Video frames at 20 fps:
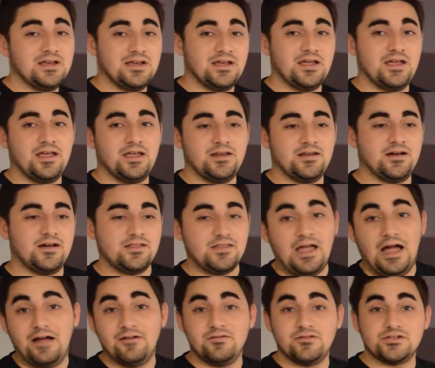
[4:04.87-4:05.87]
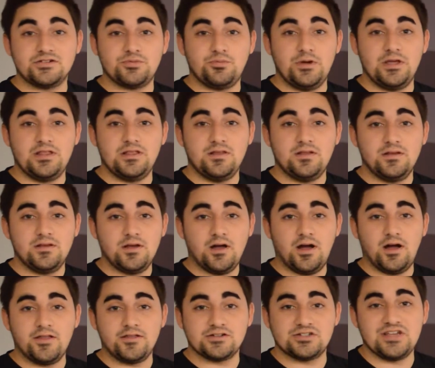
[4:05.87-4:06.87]
And the Islanders win
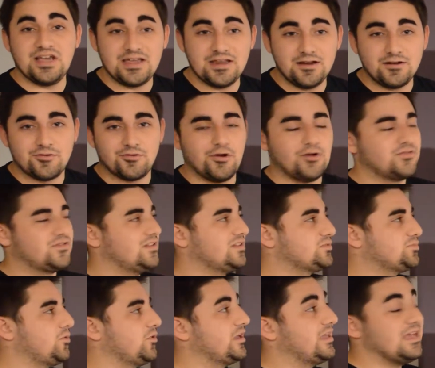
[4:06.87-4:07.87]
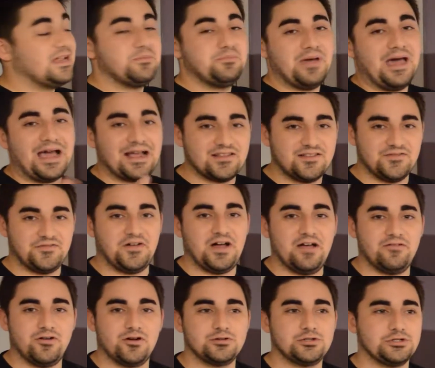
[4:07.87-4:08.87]
their second in a row to this point, getting back to
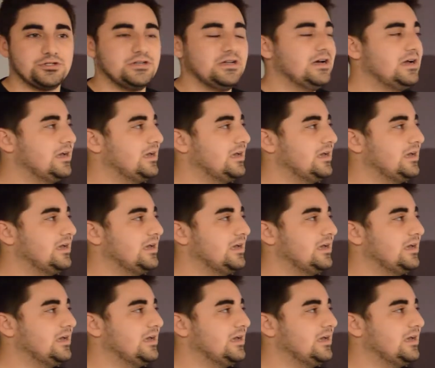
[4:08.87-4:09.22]
500,